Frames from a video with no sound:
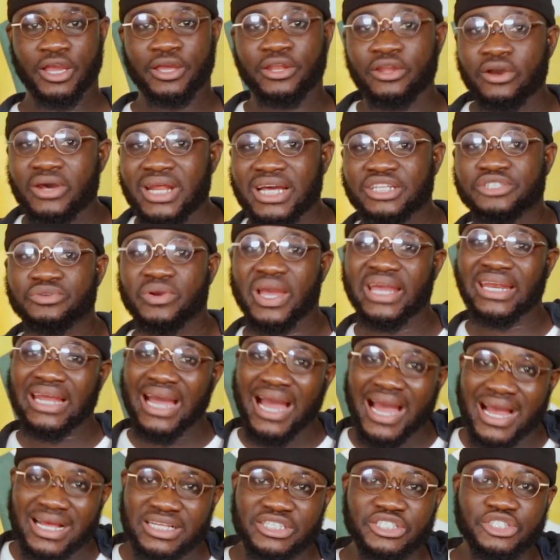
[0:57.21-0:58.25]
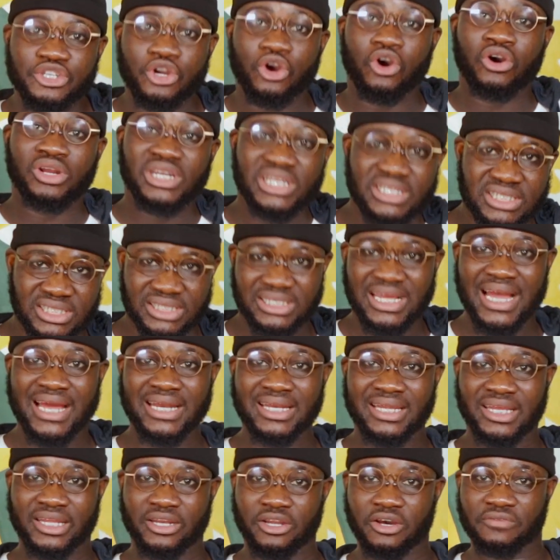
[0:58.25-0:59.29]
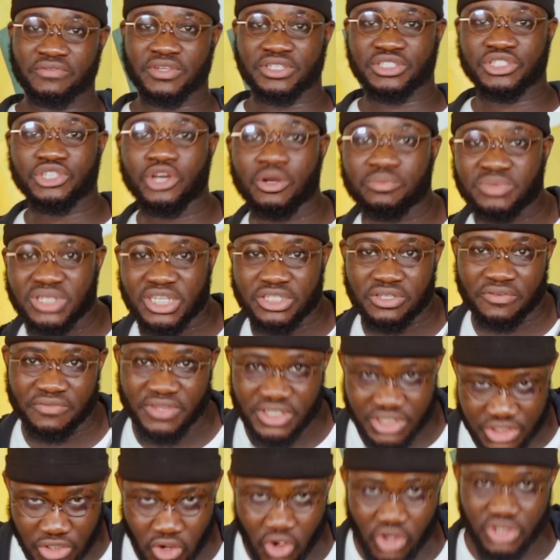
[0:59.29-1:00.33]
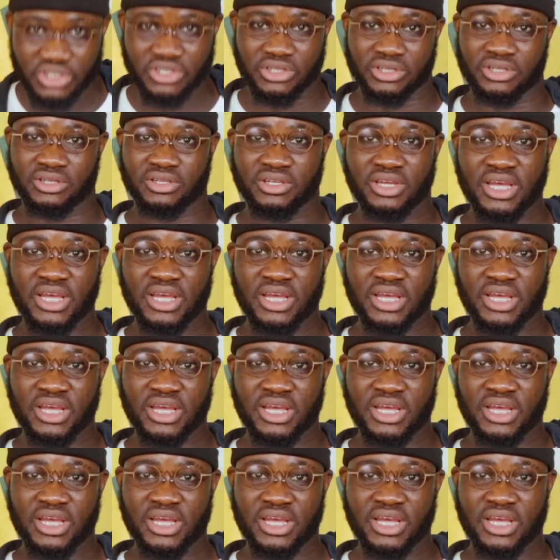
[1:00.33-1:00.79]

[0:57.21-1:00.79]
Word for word: in order to enhance your understanding of the subject of discussion.